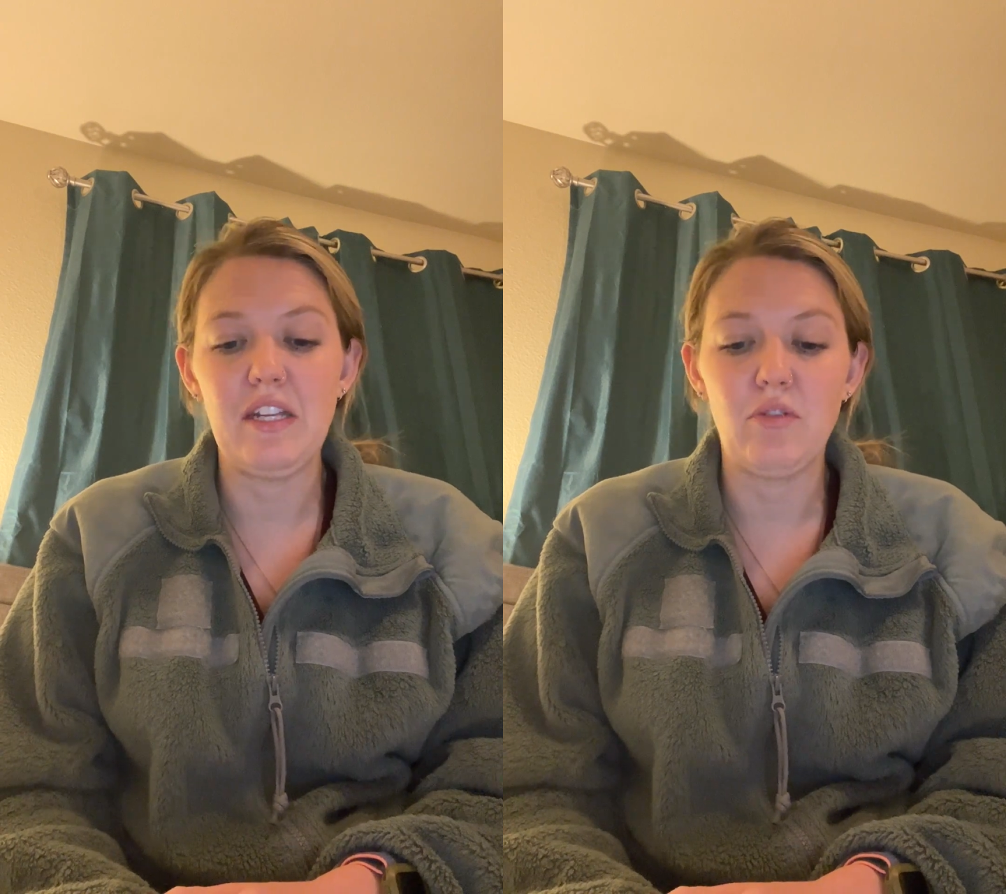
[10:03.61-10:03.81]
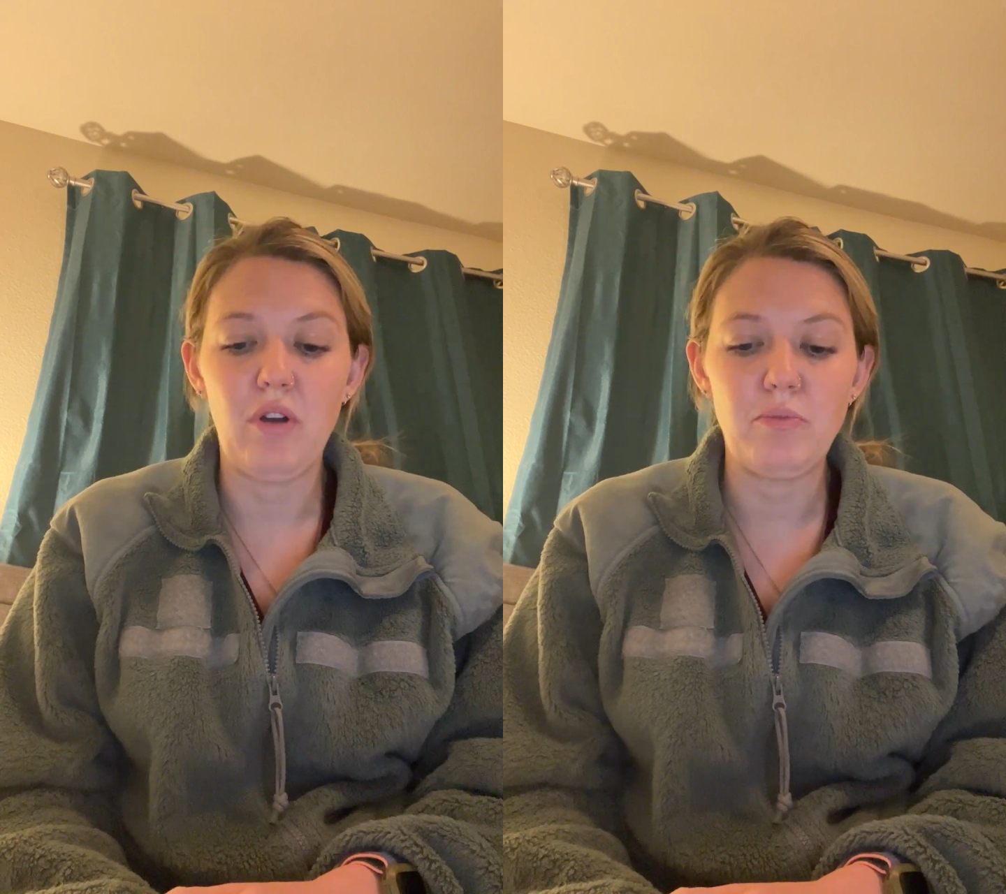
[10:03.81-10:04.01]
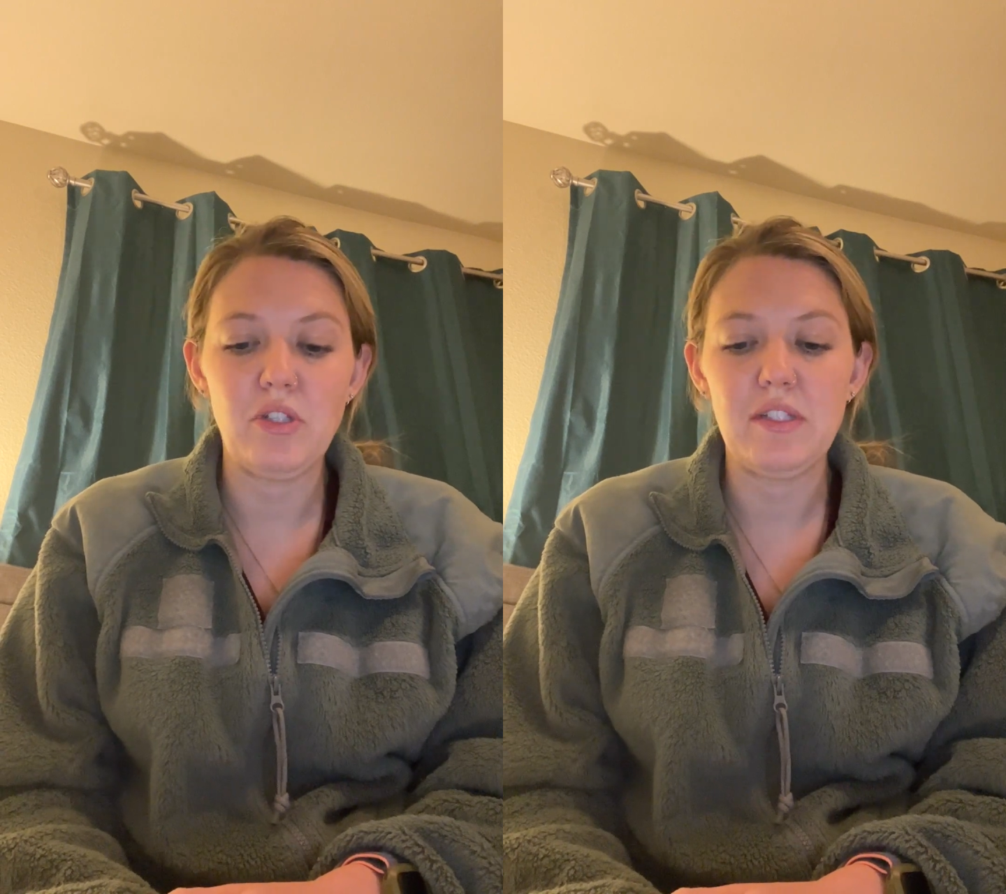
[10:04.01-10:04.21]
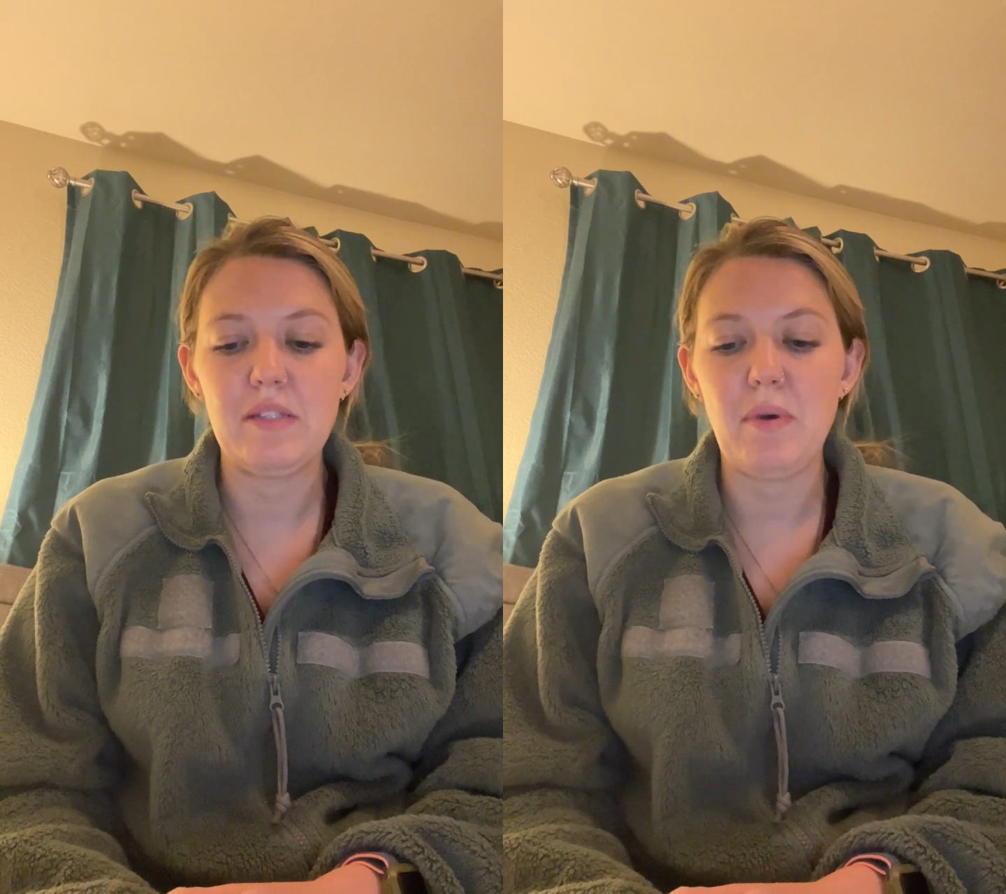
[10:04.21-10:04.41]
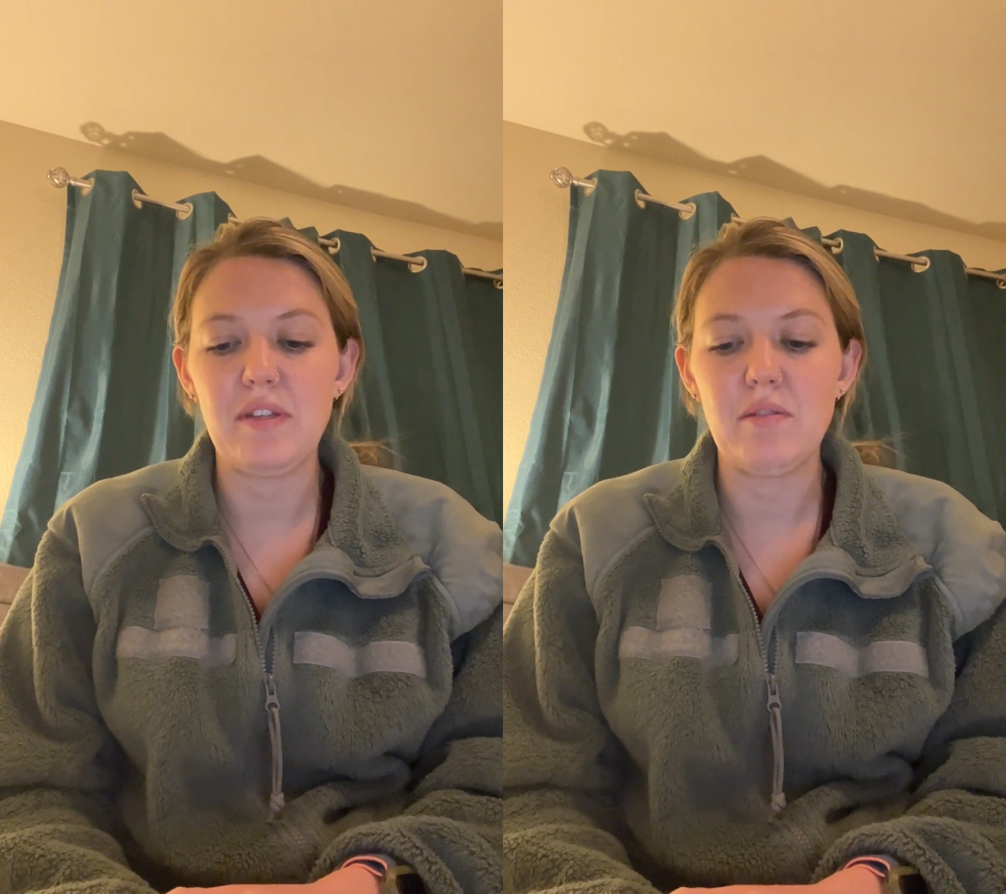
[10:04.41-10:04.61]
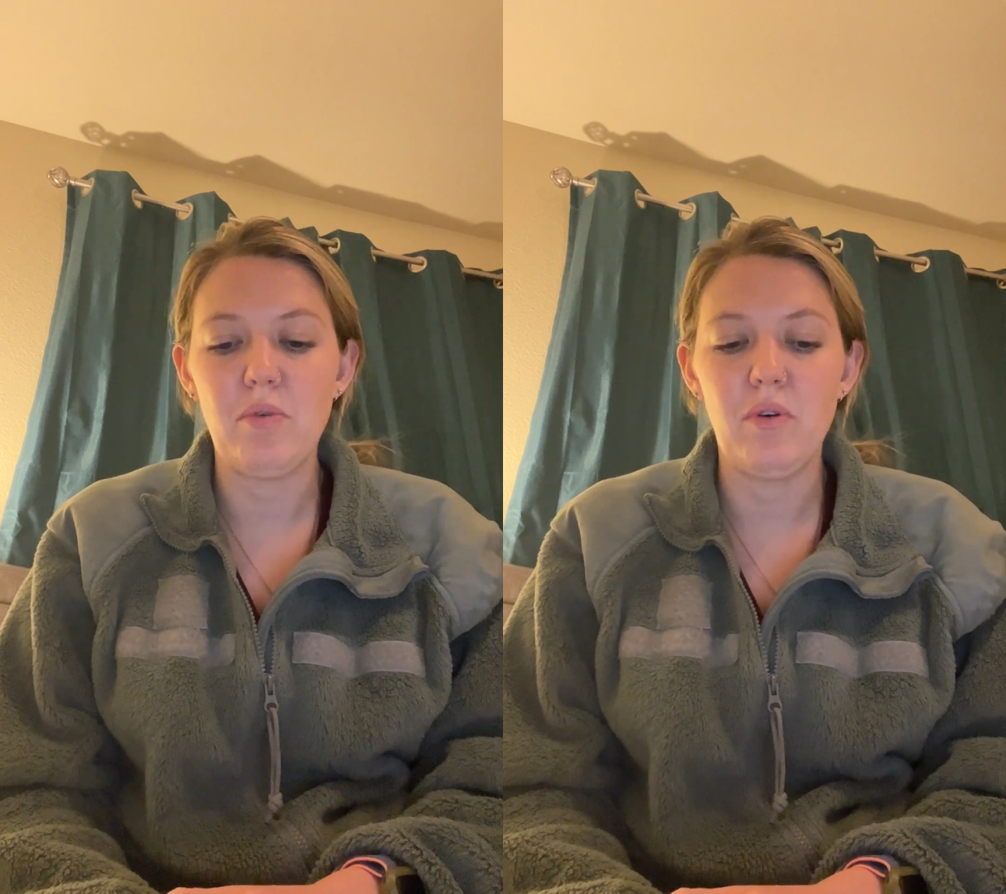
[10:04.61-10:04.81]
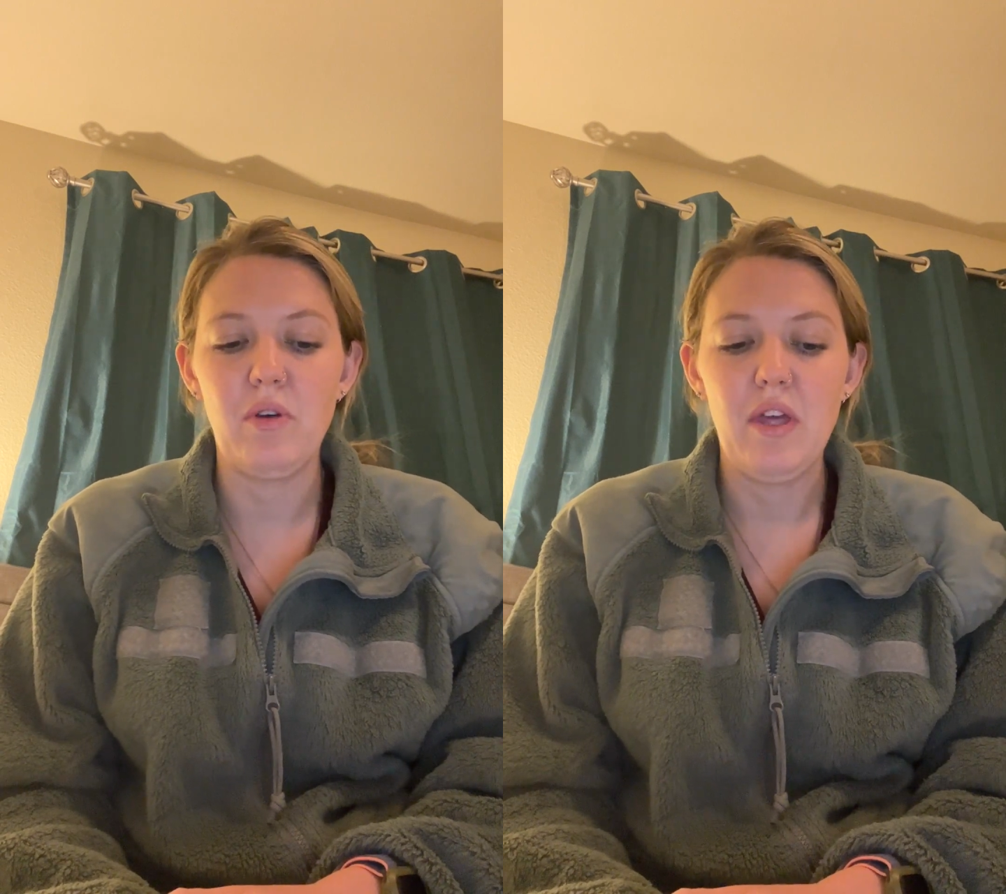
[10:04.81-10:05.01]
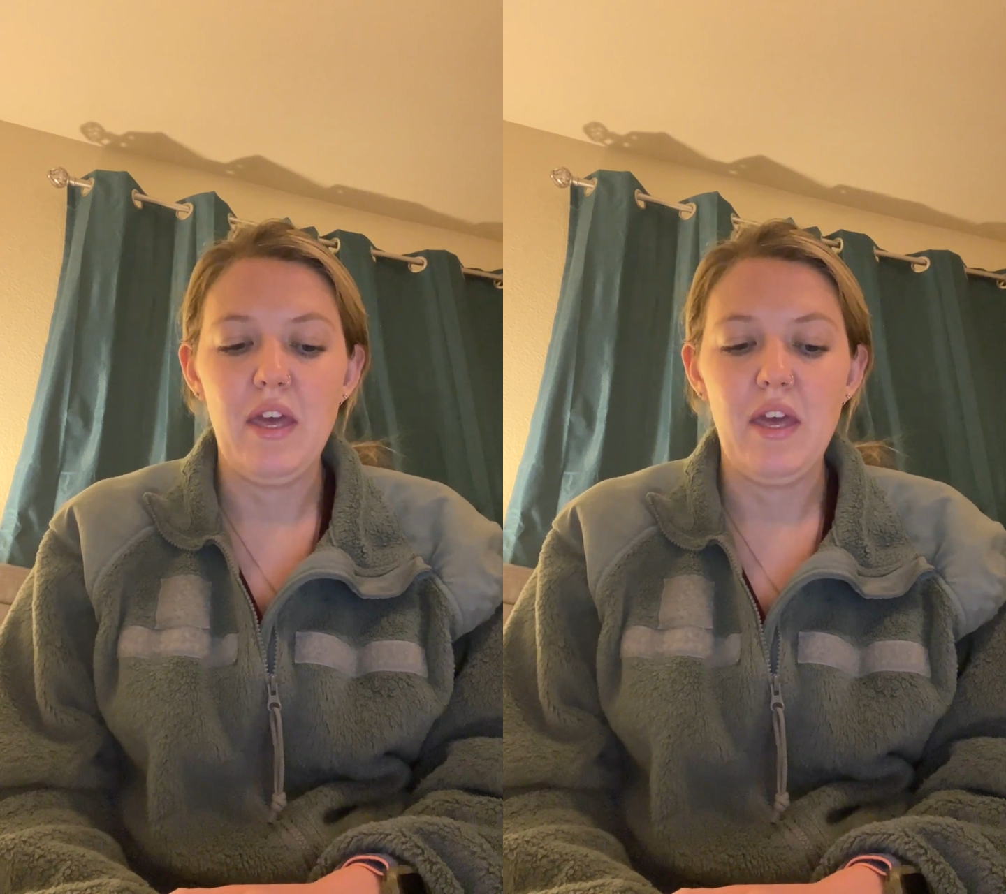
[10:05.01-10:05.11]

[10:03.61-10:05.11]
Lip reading: interruptions as possible.